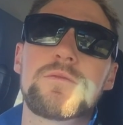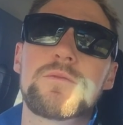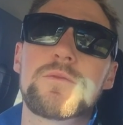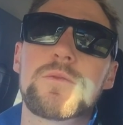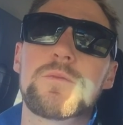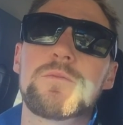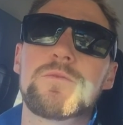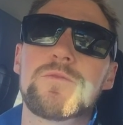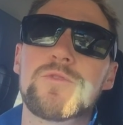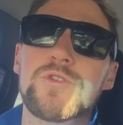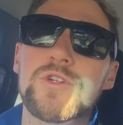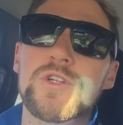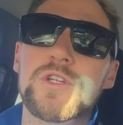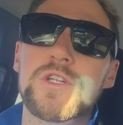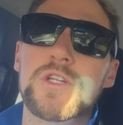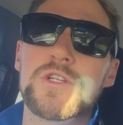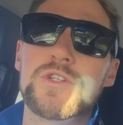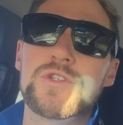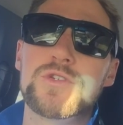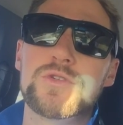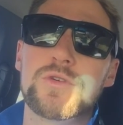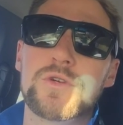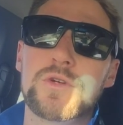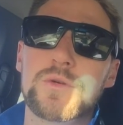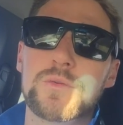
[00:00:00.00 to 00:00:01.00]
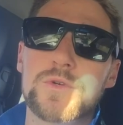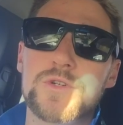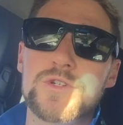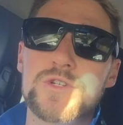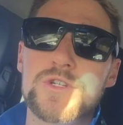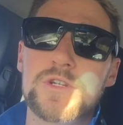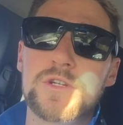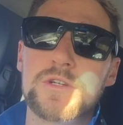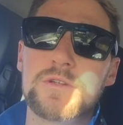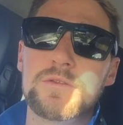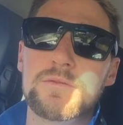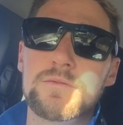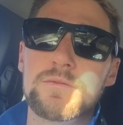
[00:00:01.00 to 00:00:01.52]
I'm really enjoying
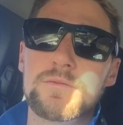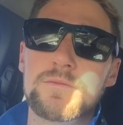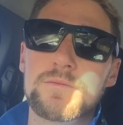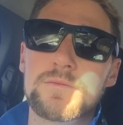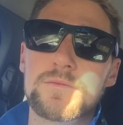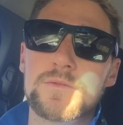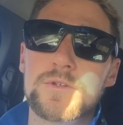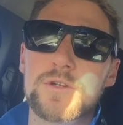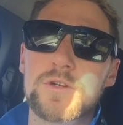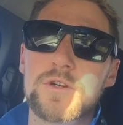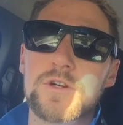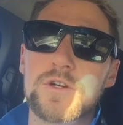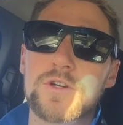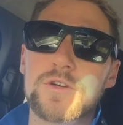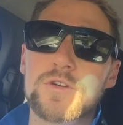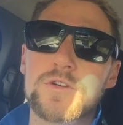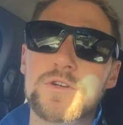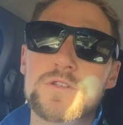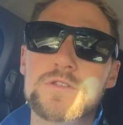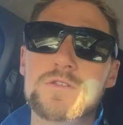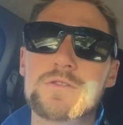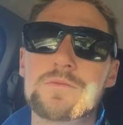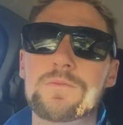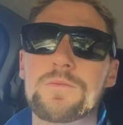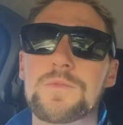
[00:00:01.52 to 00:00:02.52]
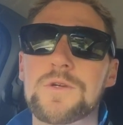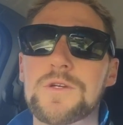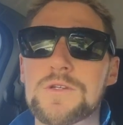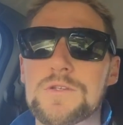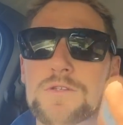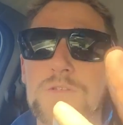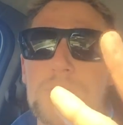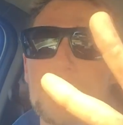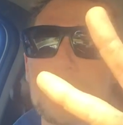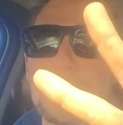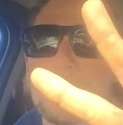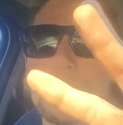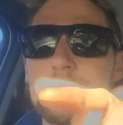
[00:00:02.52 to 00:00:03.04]
watching it. All right, guys,
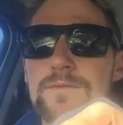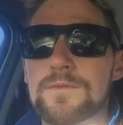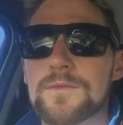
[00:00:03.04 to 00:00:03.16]
peace.